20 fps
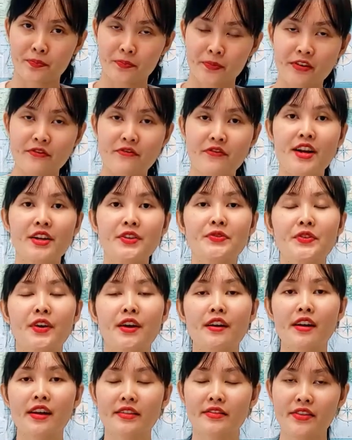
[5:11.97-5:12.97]

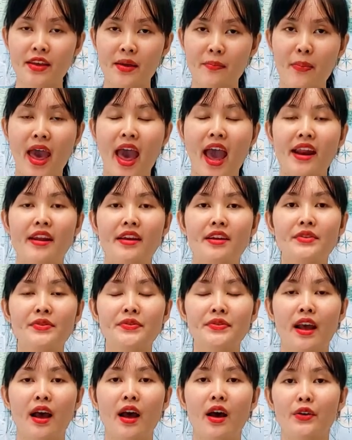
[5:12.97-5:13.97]
investor dependents